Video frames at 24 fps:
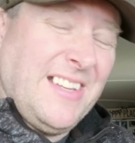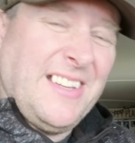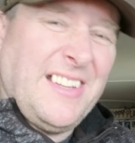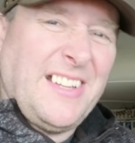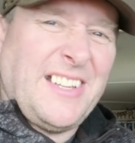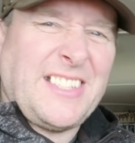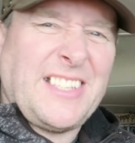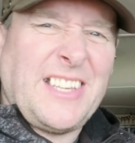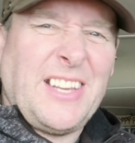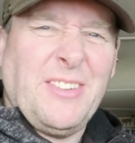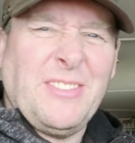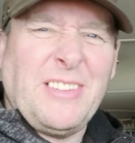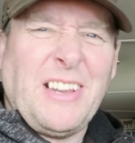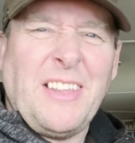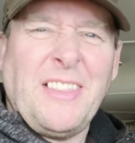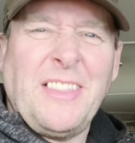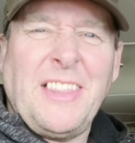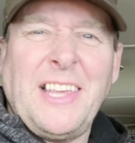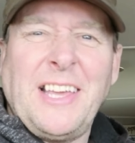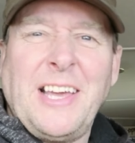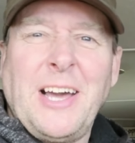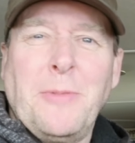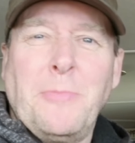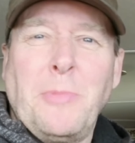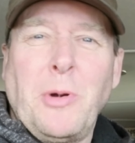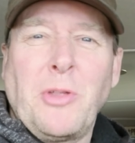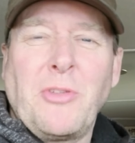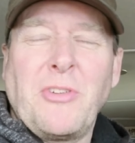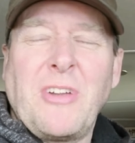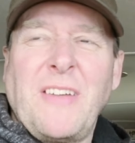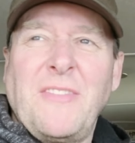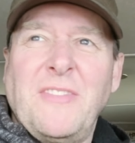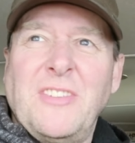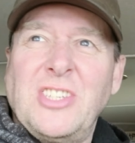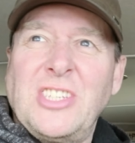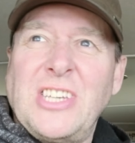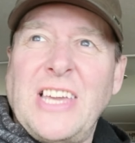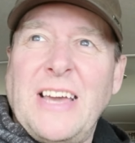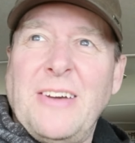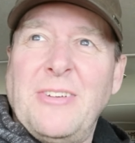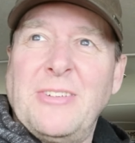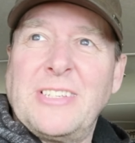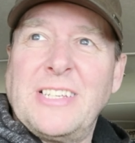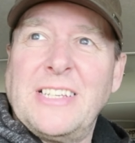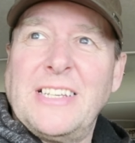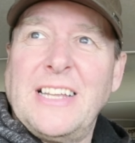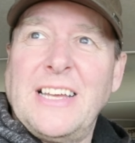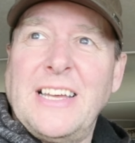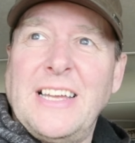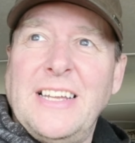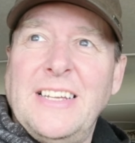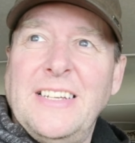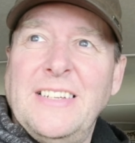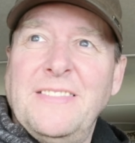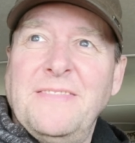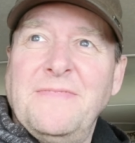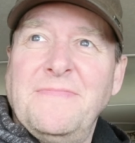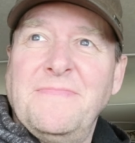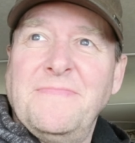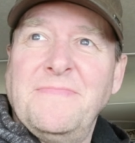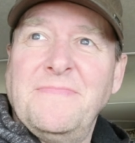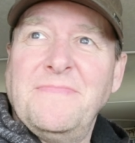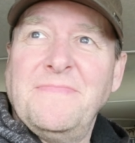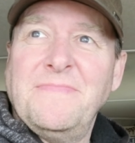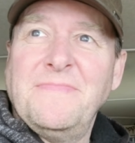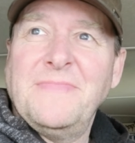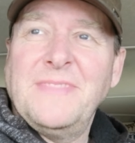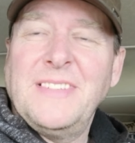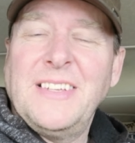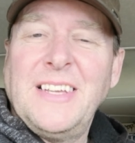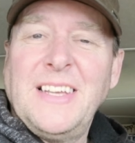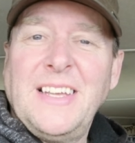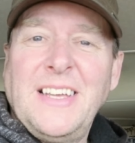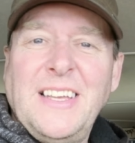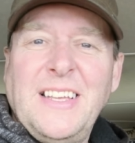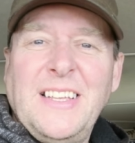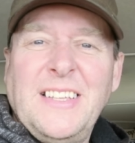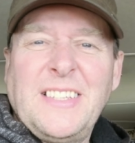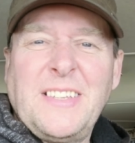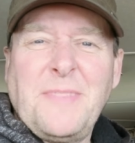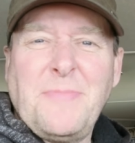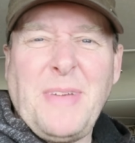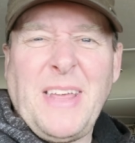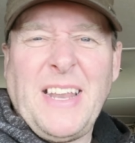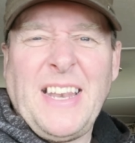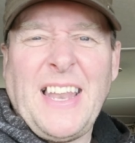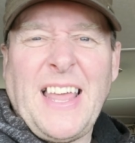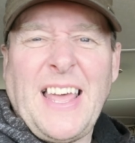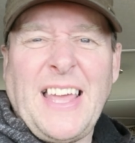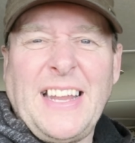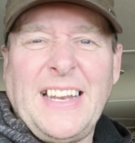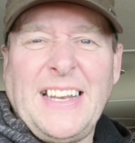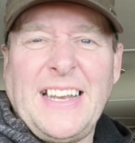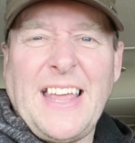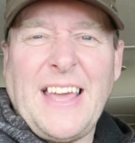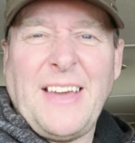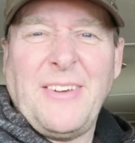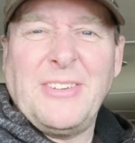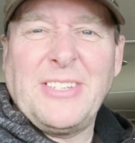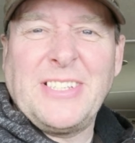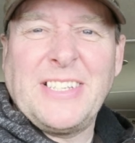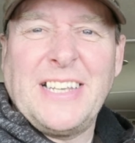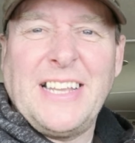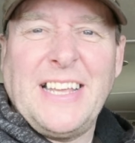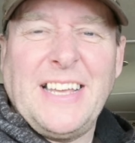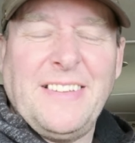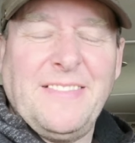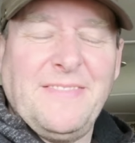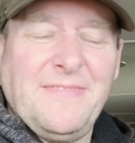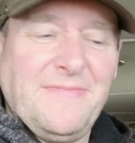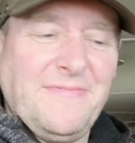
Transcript: I still don't think I'll bother having a shower today. It's a bit late now, isn't it?